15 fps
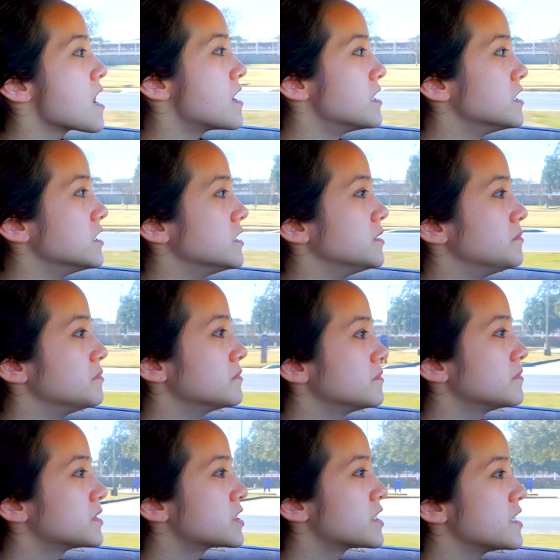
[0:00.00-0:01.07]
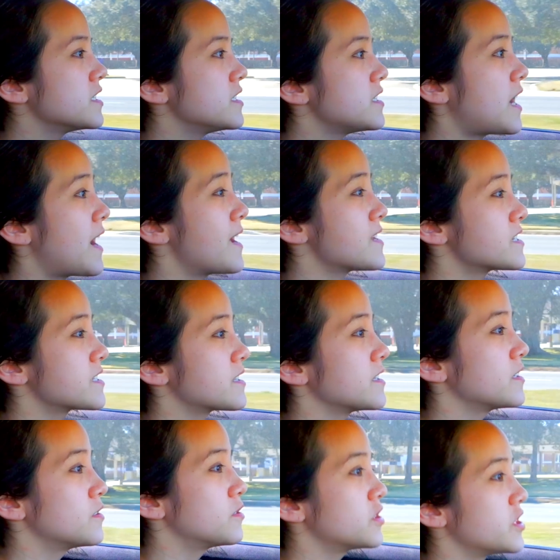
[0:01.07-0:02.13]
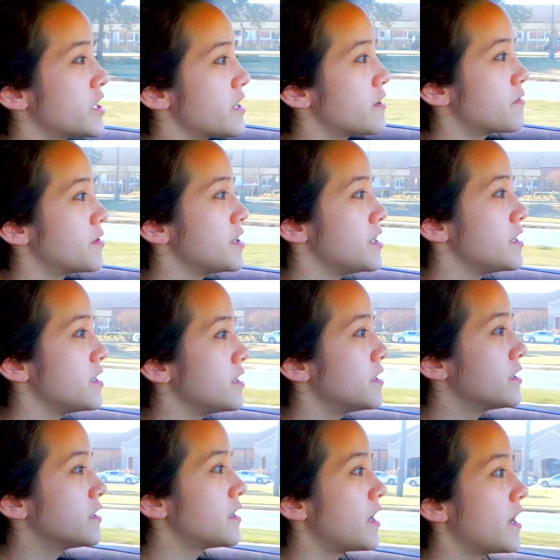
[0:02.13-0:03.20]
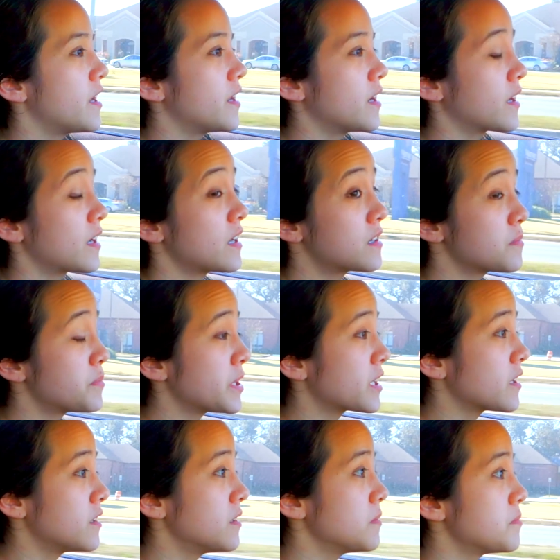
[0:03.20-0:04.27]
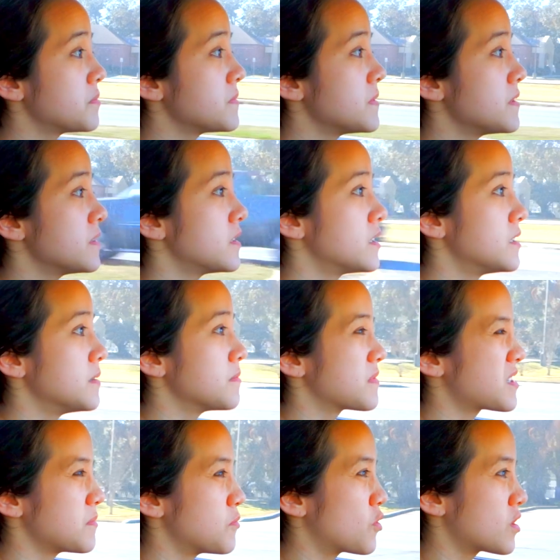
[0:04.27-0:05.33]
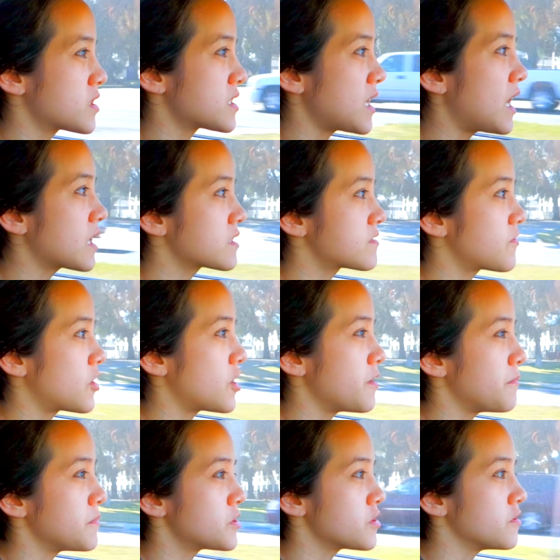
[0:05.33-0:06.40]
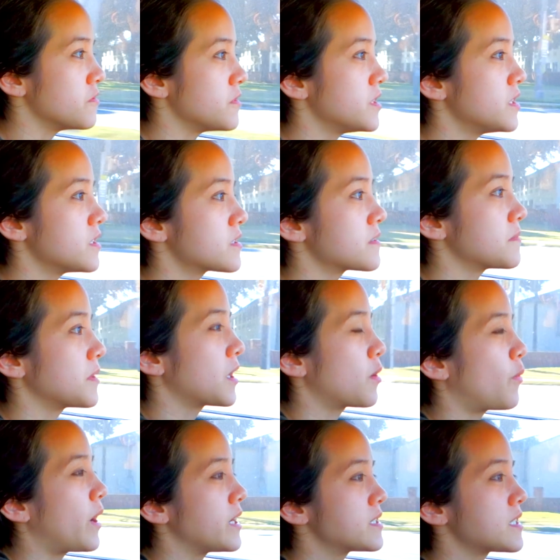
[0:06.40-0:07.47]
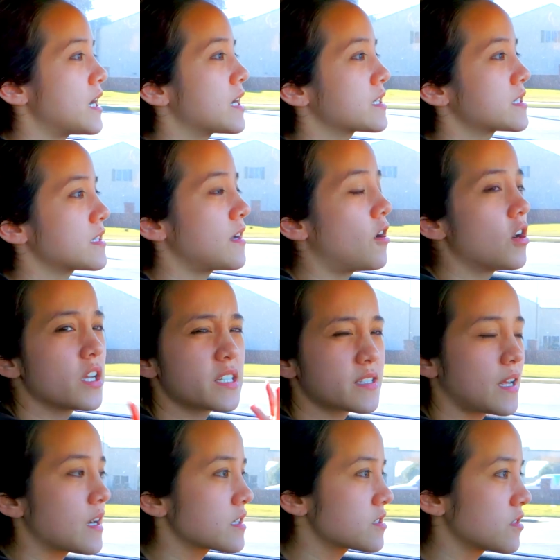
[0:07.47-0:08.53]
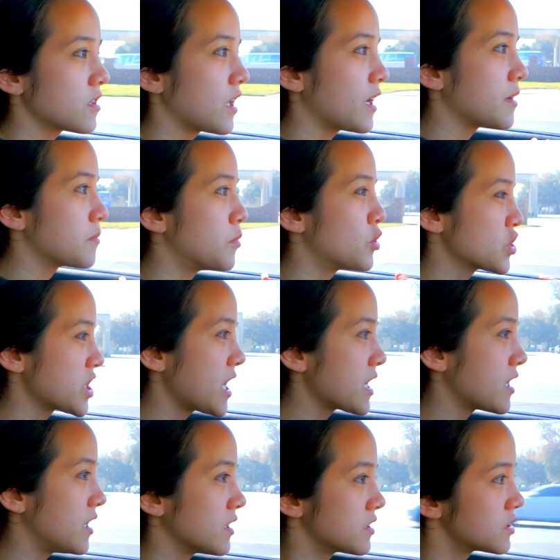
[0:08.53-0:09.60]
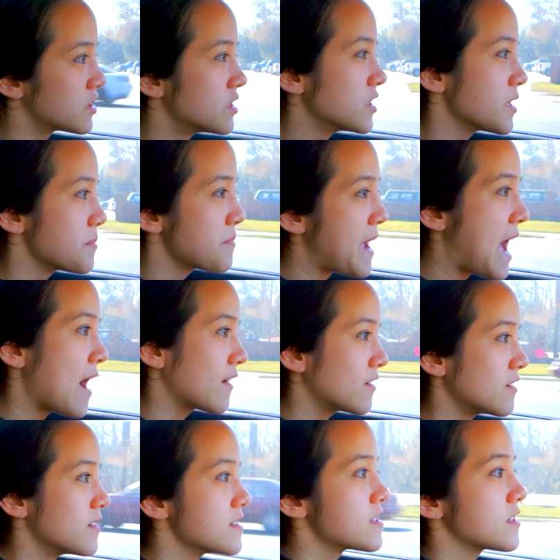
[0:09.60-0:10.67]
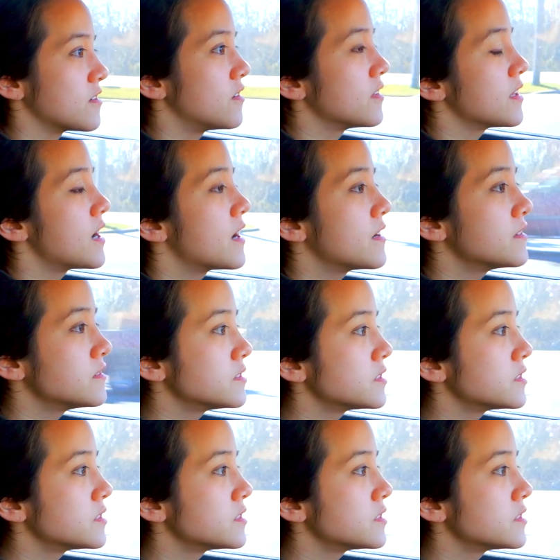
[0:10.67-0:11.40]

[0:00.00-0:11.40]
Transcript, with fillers: Um, she has little Jerry, and I gotta pick up um, some more socks for him too. He needs some like white socks. All his socks are like multicolored and patterns and all that.